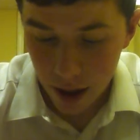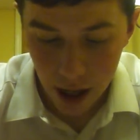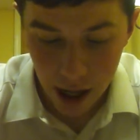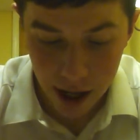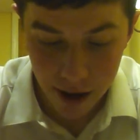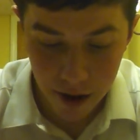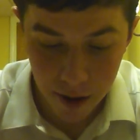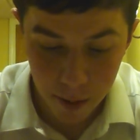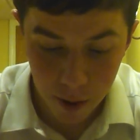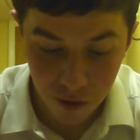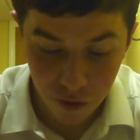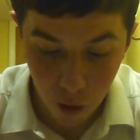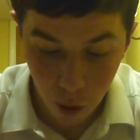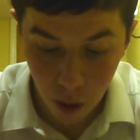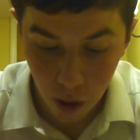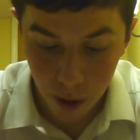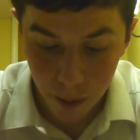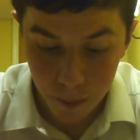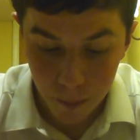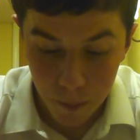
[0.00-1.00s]
And number
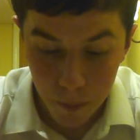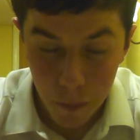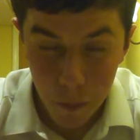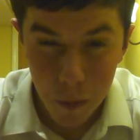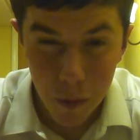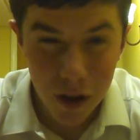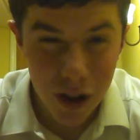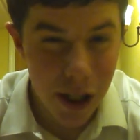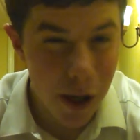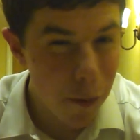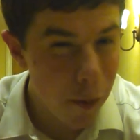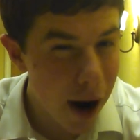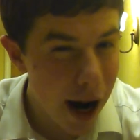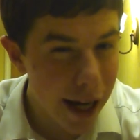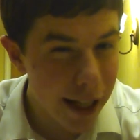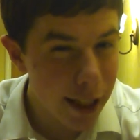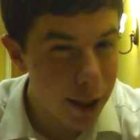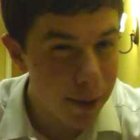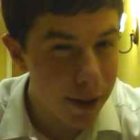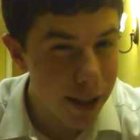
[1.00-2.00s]
4, was it
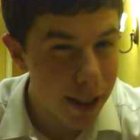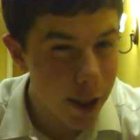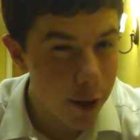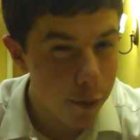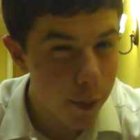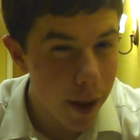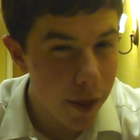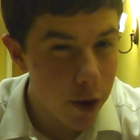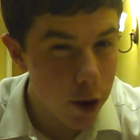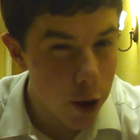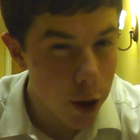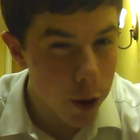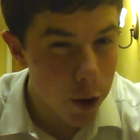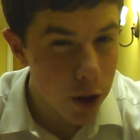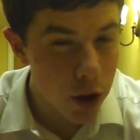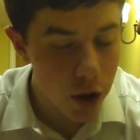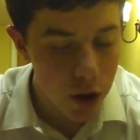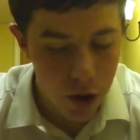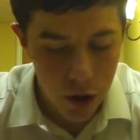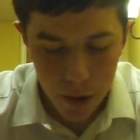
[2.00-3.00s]
widely received by the
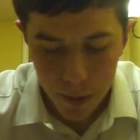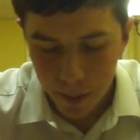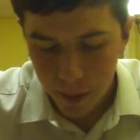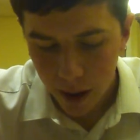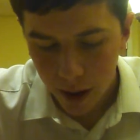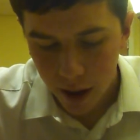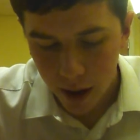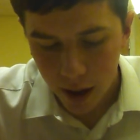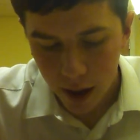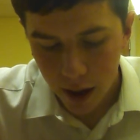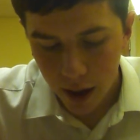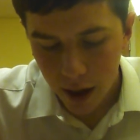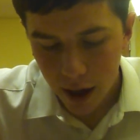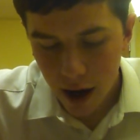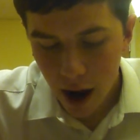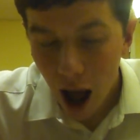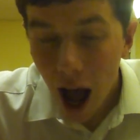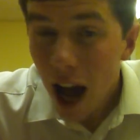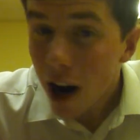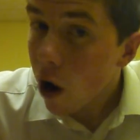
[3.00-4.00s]
churches?
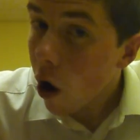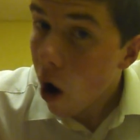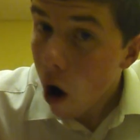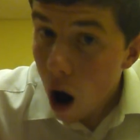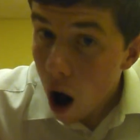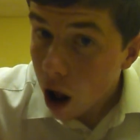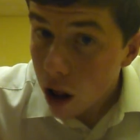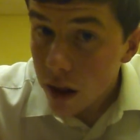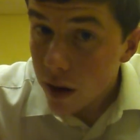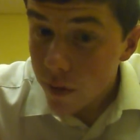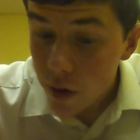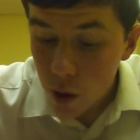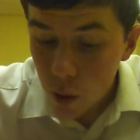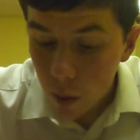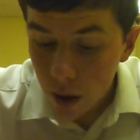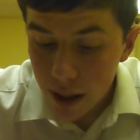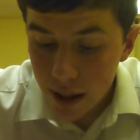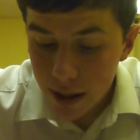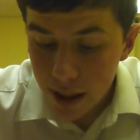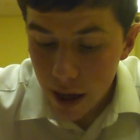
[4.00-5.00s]
Not all of the
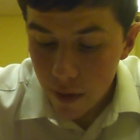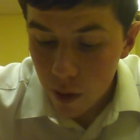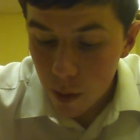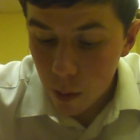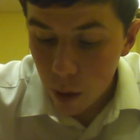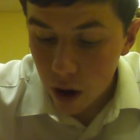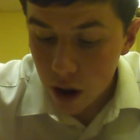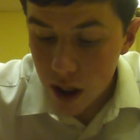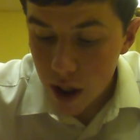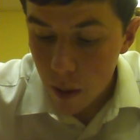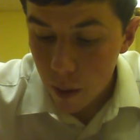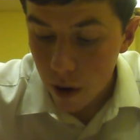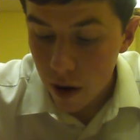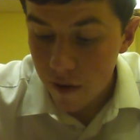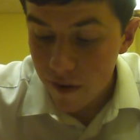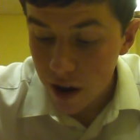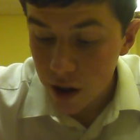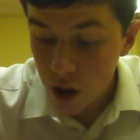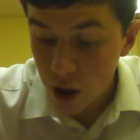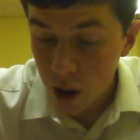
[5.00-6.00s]
27 books that
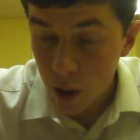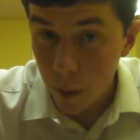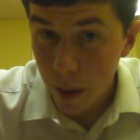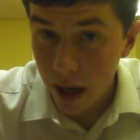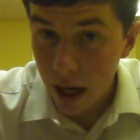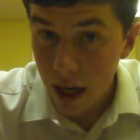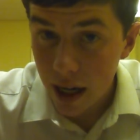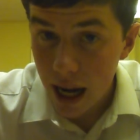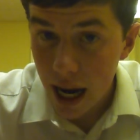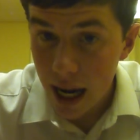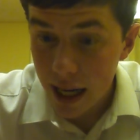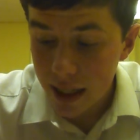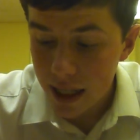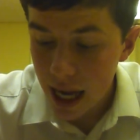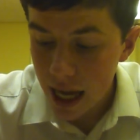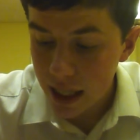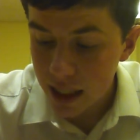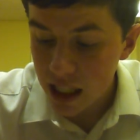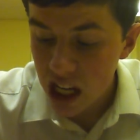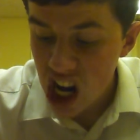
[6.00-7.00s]
were eventually recognized
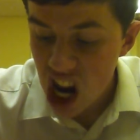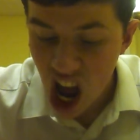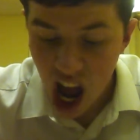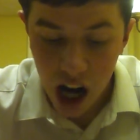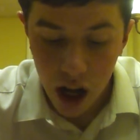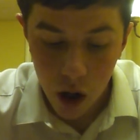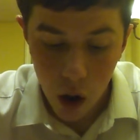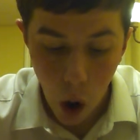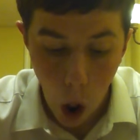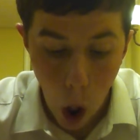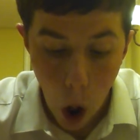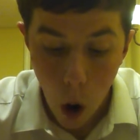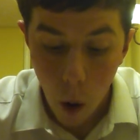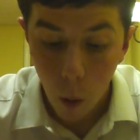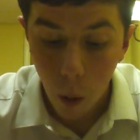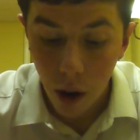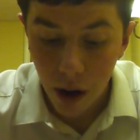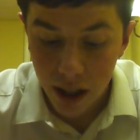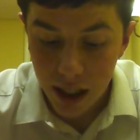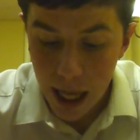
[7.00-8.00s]
as canonical
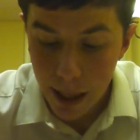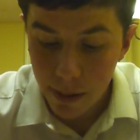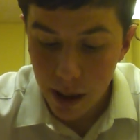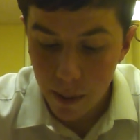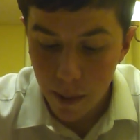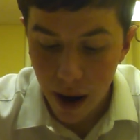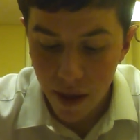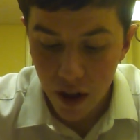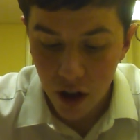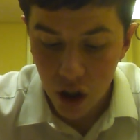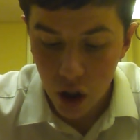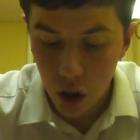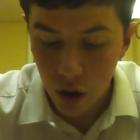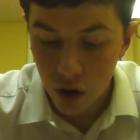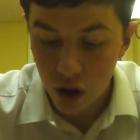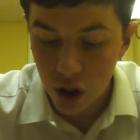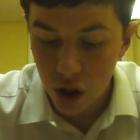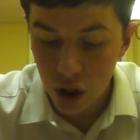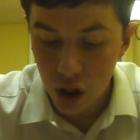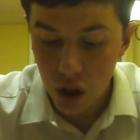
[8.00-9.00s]
or accepted by the
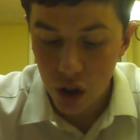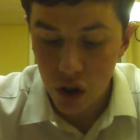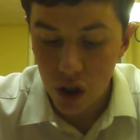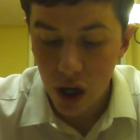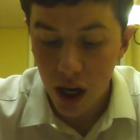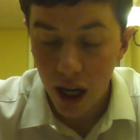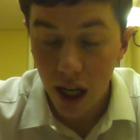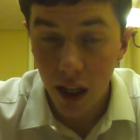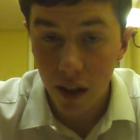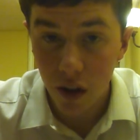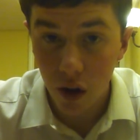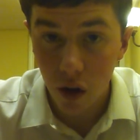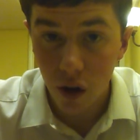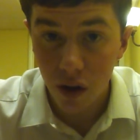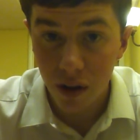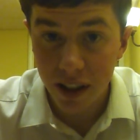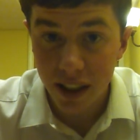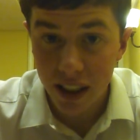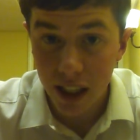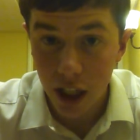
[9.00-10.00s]
churches in the early